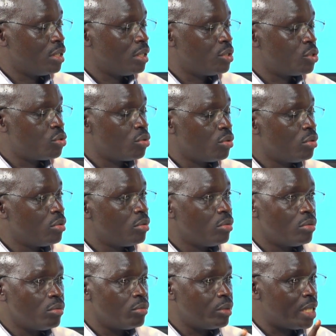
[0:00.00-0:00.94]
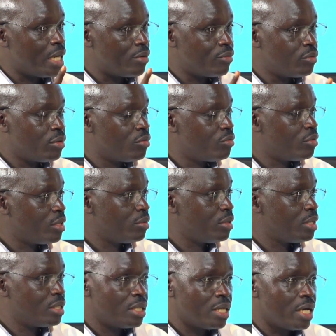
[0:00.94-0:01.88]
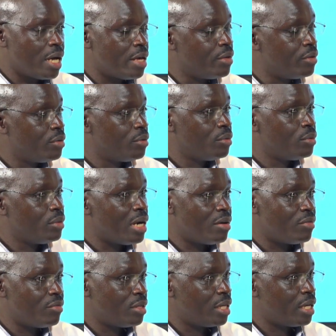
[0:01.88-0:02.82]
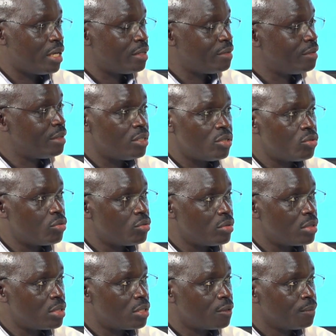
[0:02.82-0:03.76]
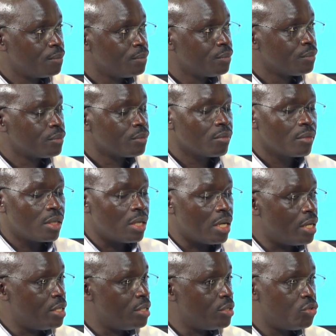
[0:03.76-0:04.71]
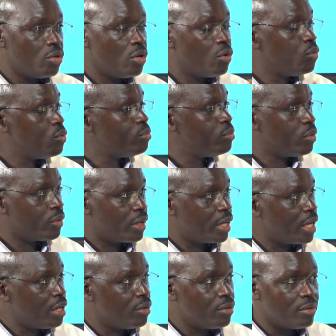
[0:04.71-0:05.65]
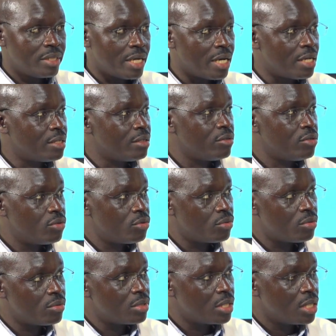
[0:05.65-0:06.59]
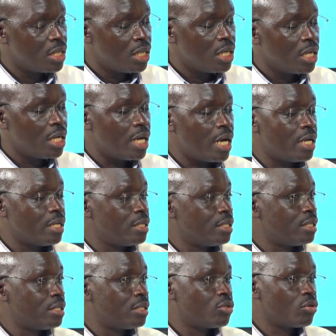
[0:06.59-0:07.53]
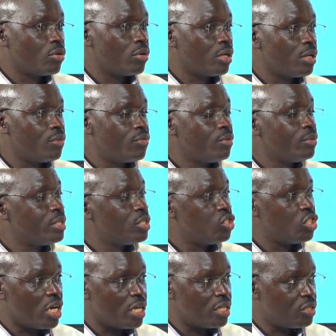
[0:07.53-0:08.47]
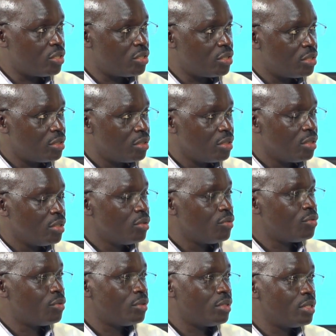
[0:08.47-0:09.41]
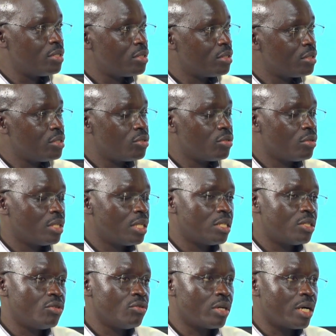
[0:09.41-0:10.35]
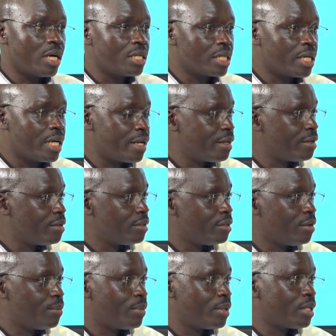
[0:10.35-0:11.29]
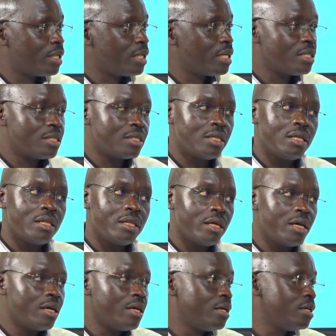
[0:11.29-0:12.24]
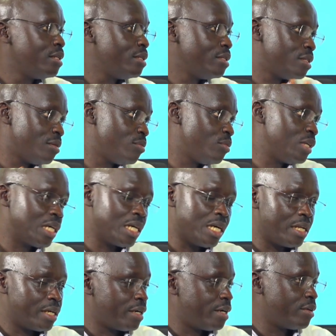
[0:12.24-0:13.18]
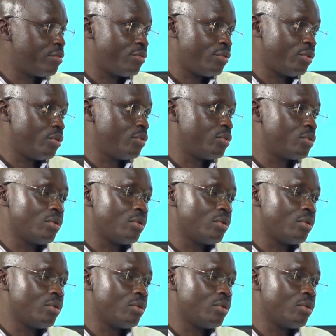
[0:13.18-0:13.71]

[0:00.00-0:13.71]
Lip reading: So we have to evaluate, are you having healthy issues? Is your womb okay, or it has issues? And so if we judge for this reason that you can't carry the pregnancy, and then somebody can carry for you.